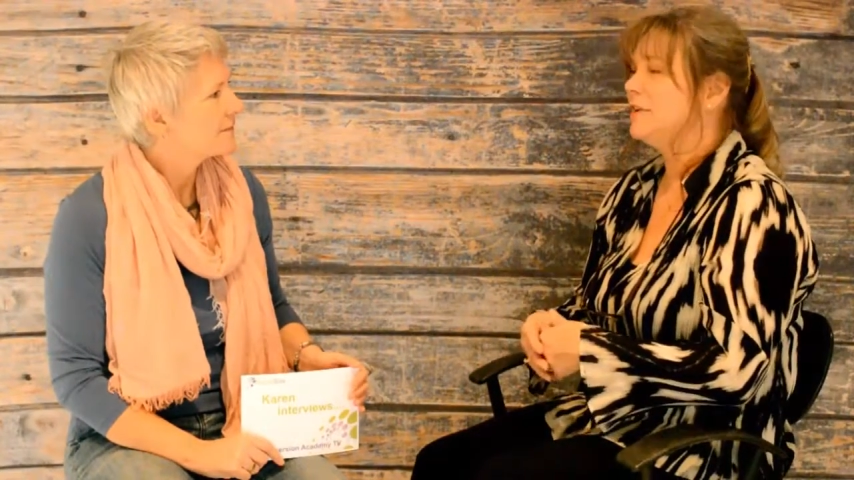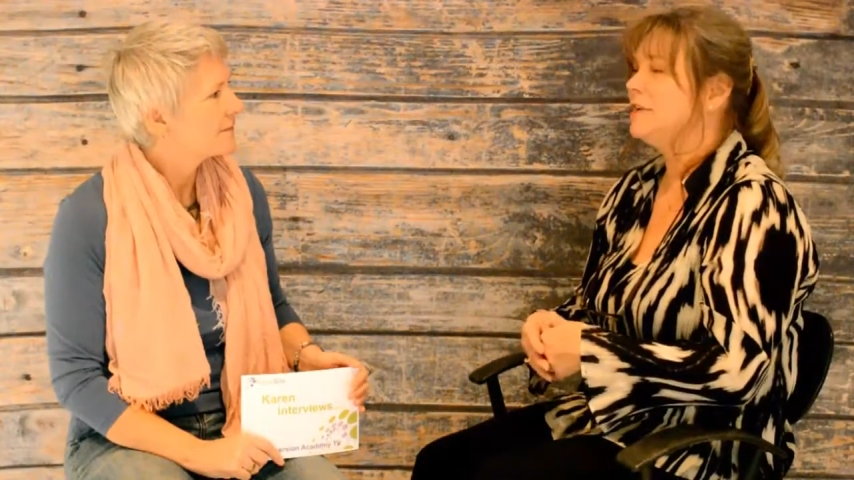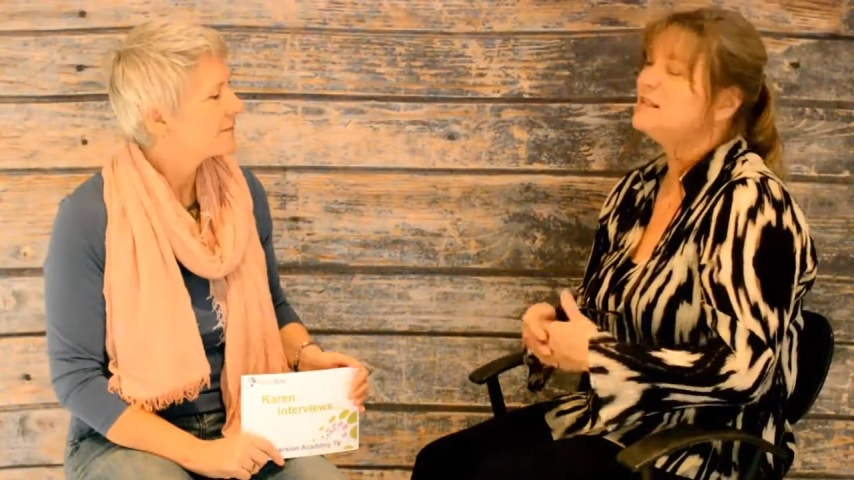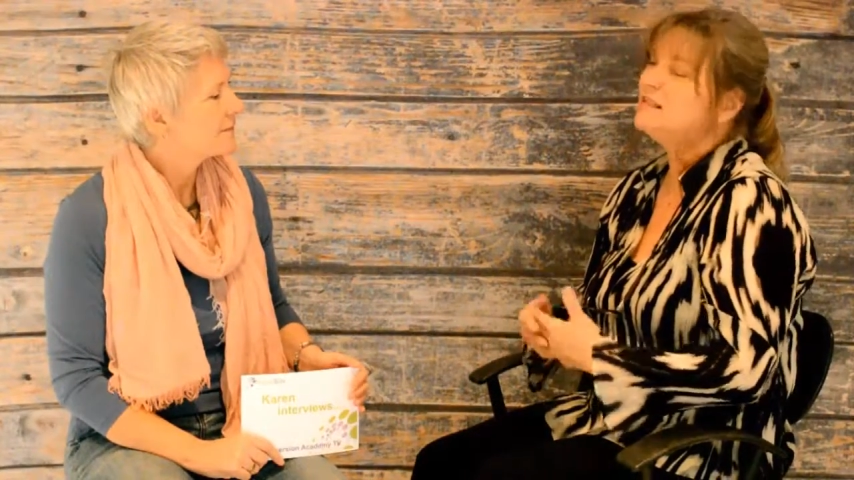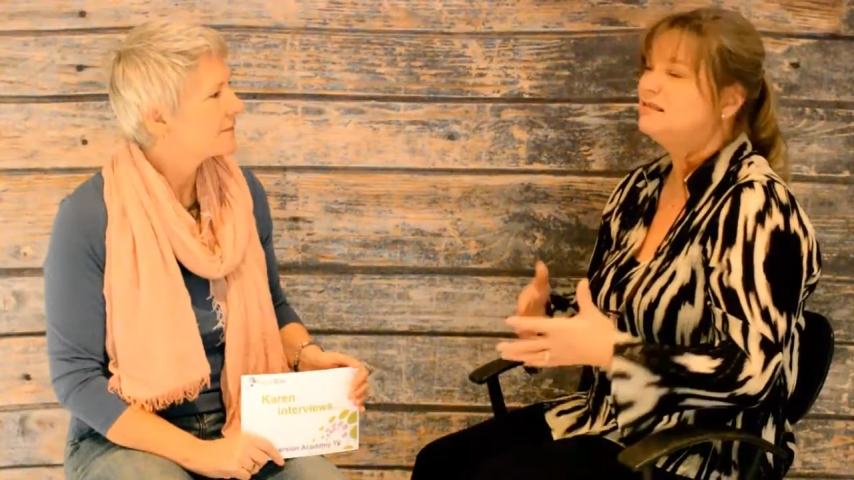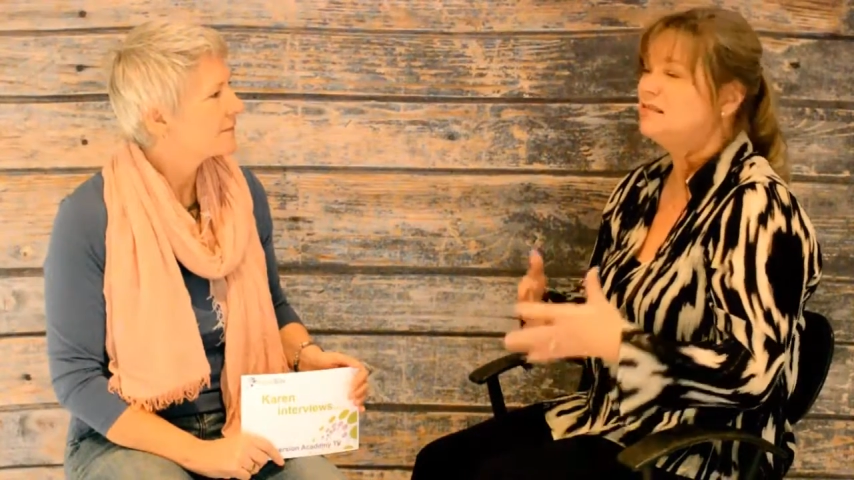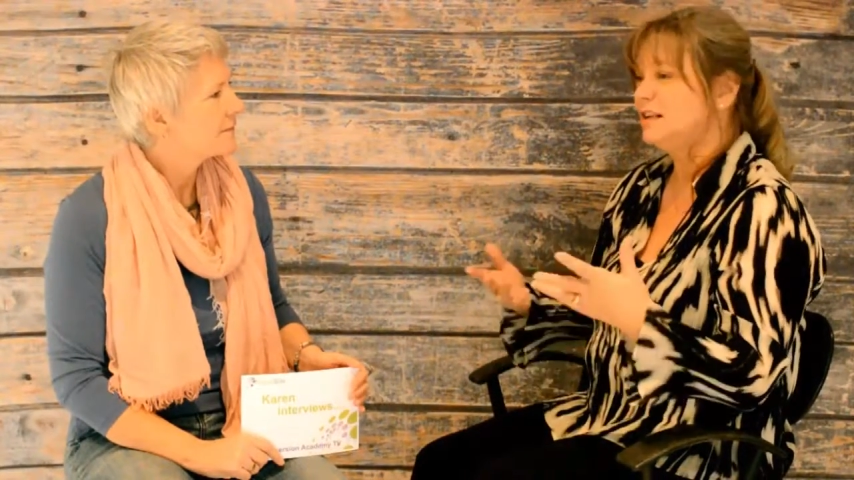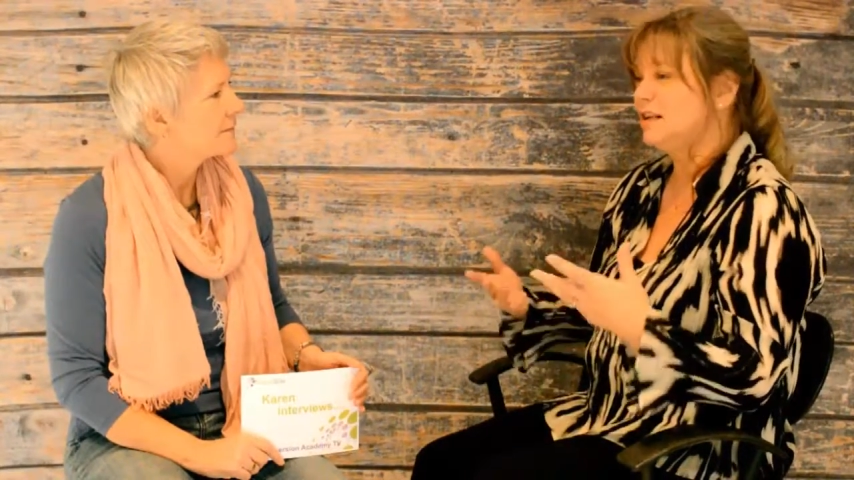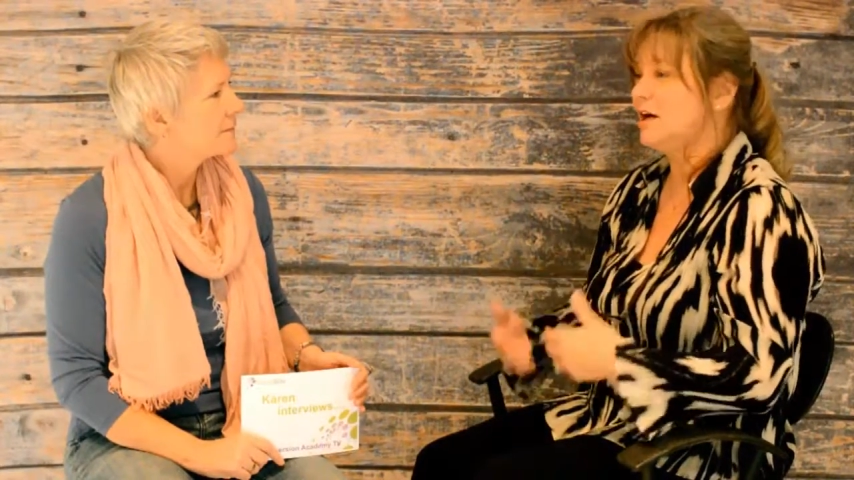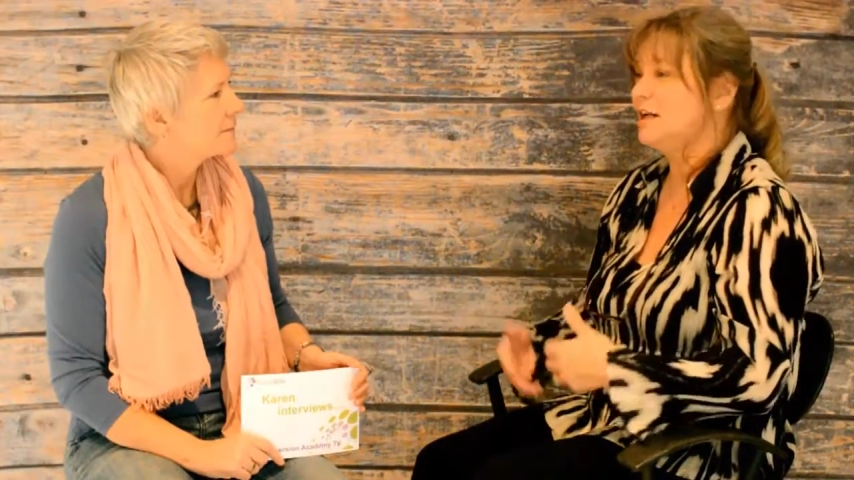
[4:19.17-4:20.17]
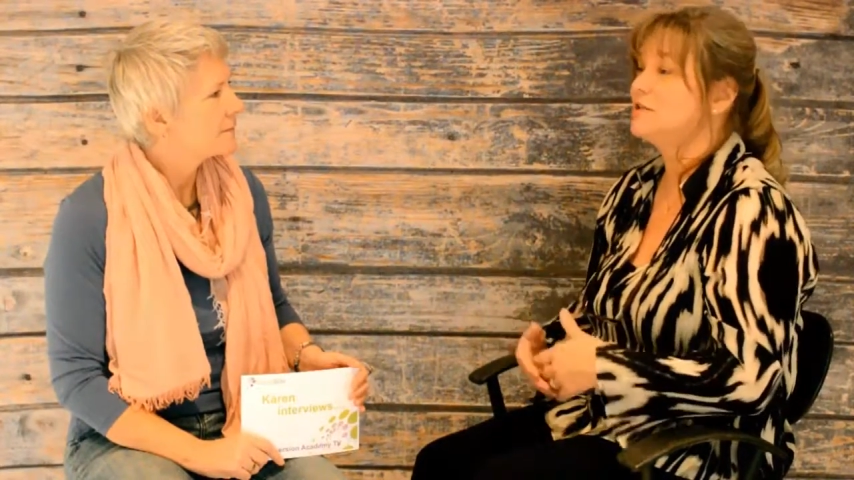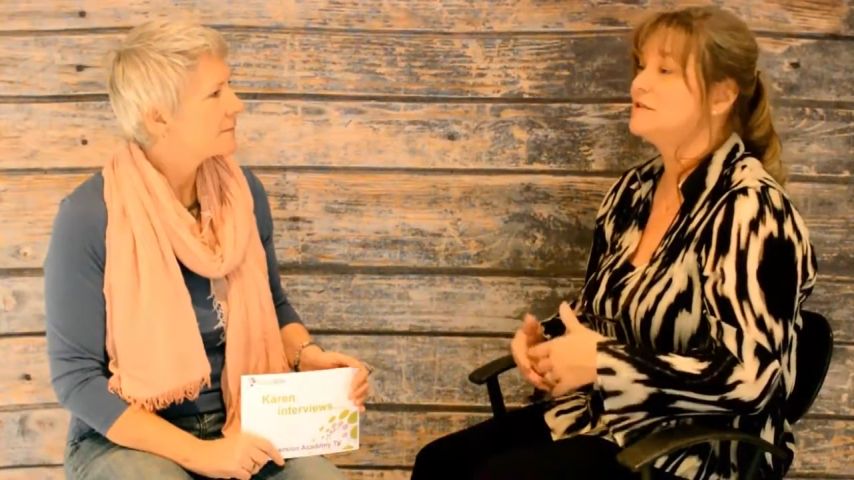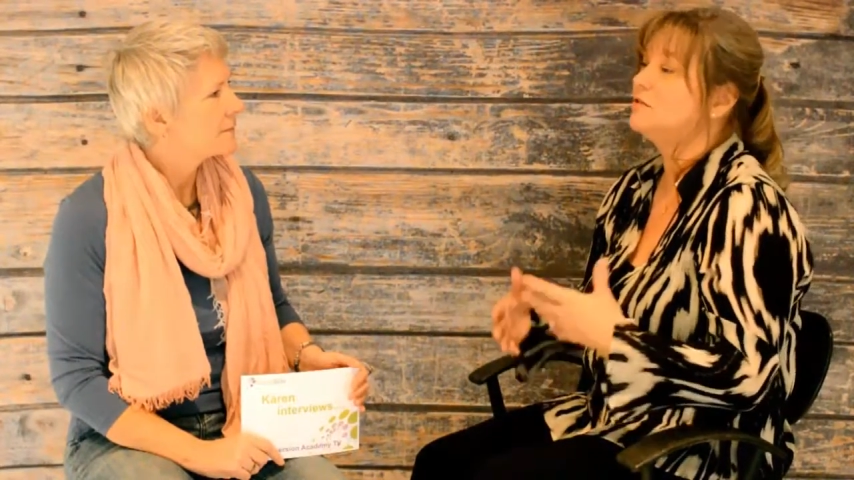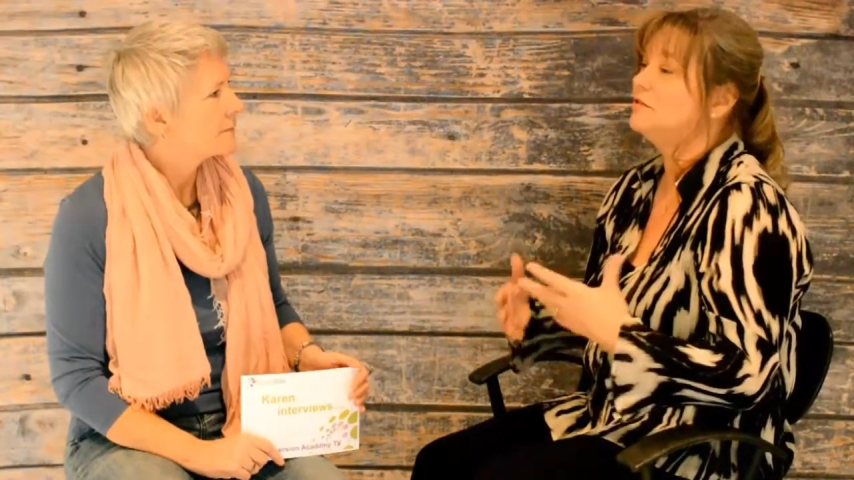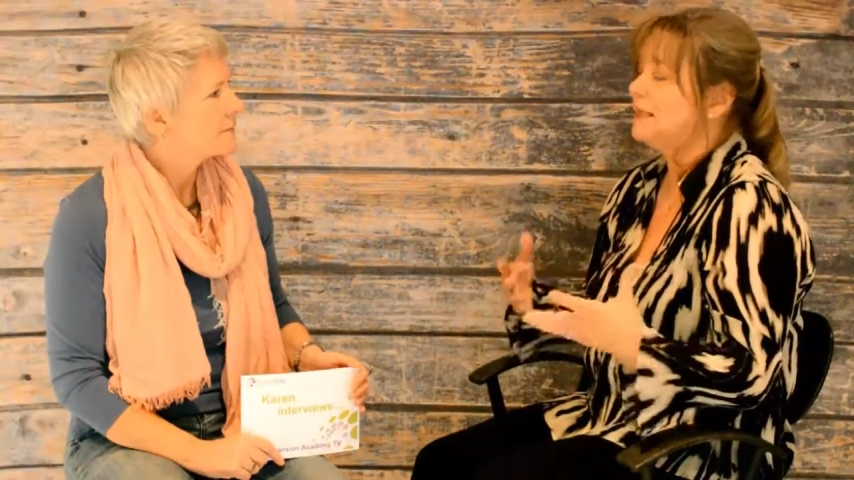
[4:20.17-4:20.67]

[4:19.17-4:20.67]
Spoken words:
And he said, I just on